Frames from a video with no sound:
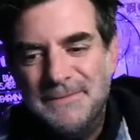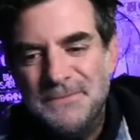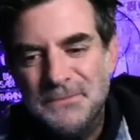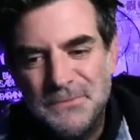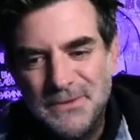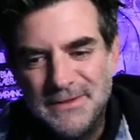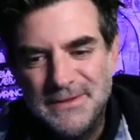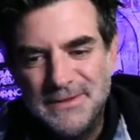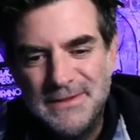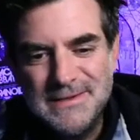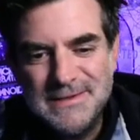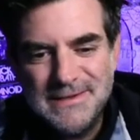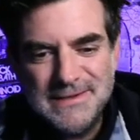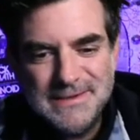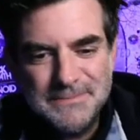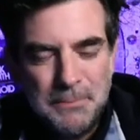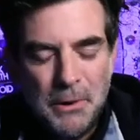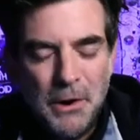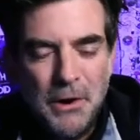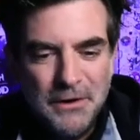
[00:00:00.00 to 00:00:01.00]
this
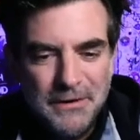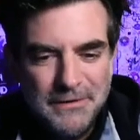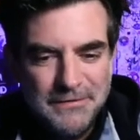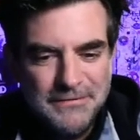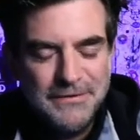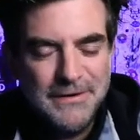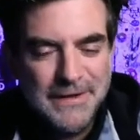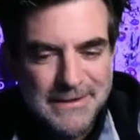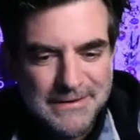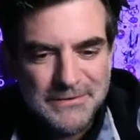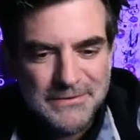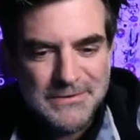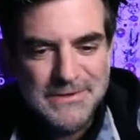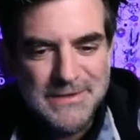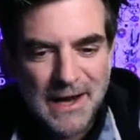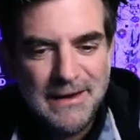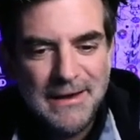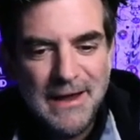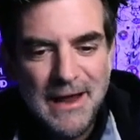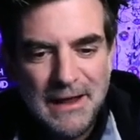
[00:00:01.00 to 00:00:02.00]
is part of like those
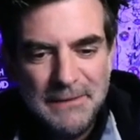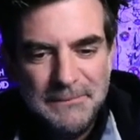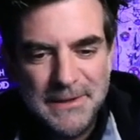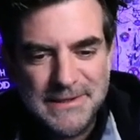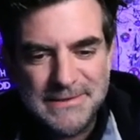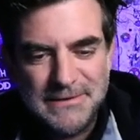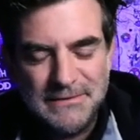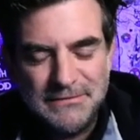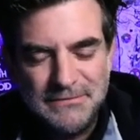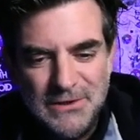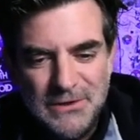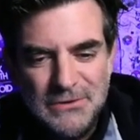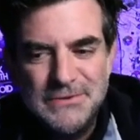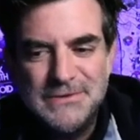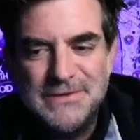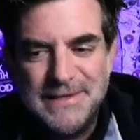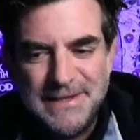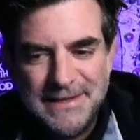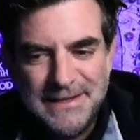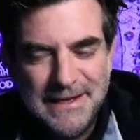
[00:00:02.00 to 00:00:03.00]
dynamics of used
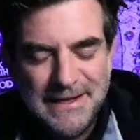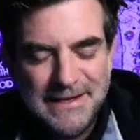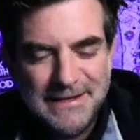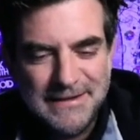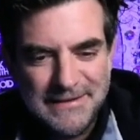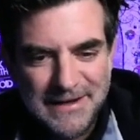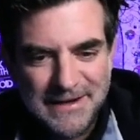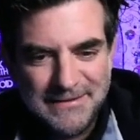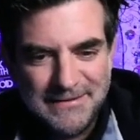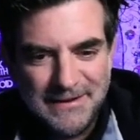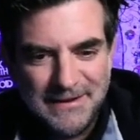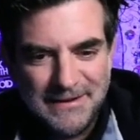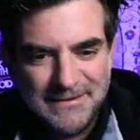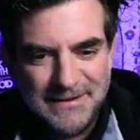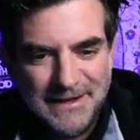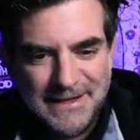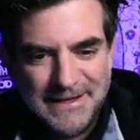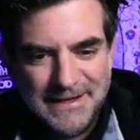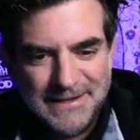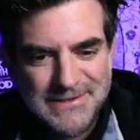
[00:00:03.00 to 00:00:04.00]
CD collecting.
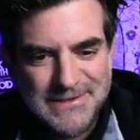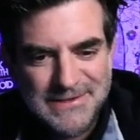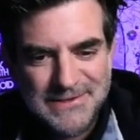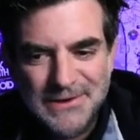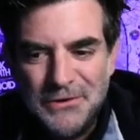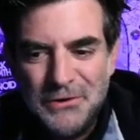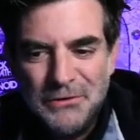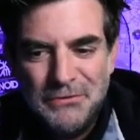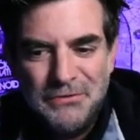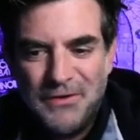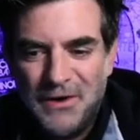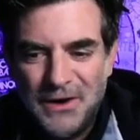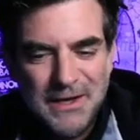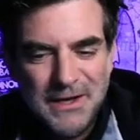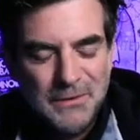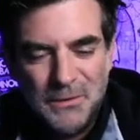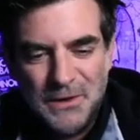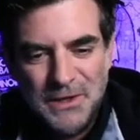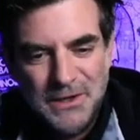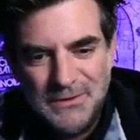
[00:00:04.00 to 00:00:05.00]
Like, it's so
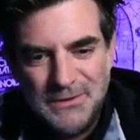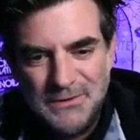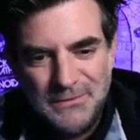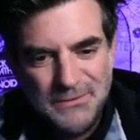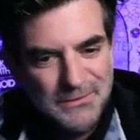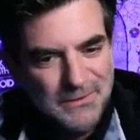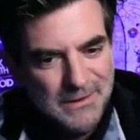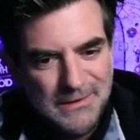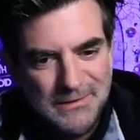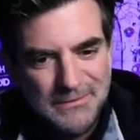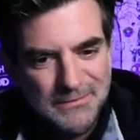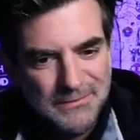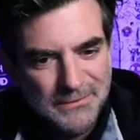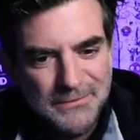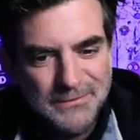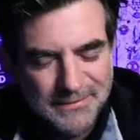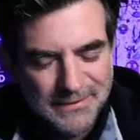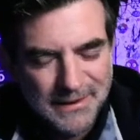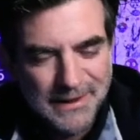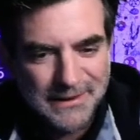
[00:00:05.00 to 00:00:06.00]
funny when you
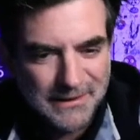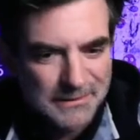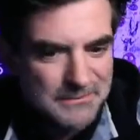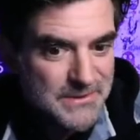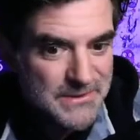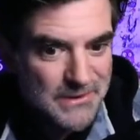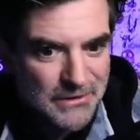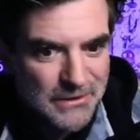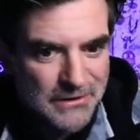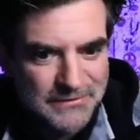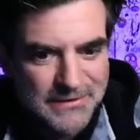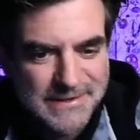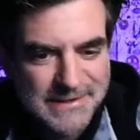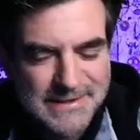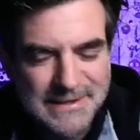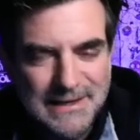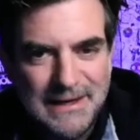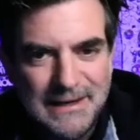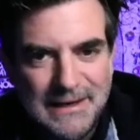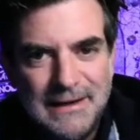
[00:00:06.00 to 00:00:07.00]
like observe and
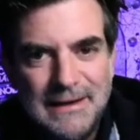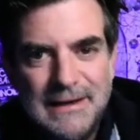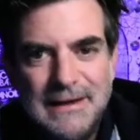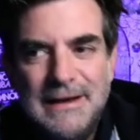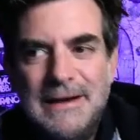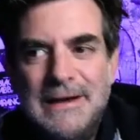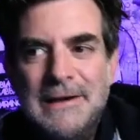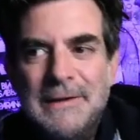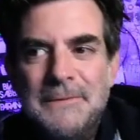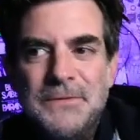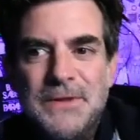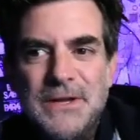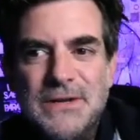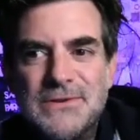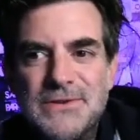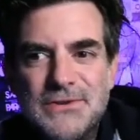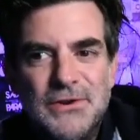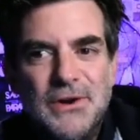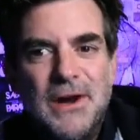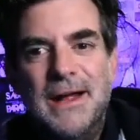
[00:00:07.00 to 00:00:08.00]
see these
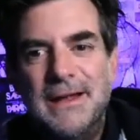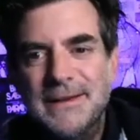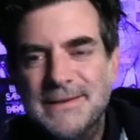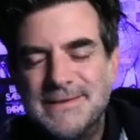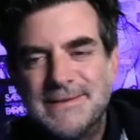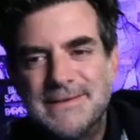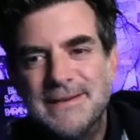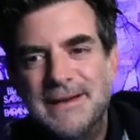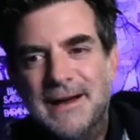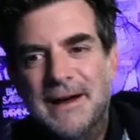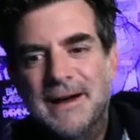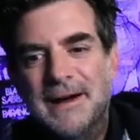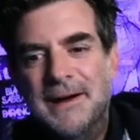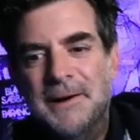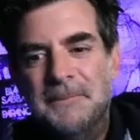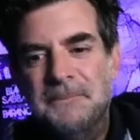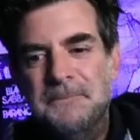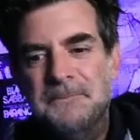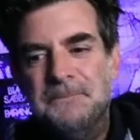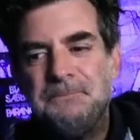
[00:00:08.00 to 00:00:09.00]
trends.
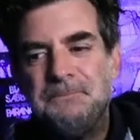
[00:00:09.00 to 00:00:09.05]
And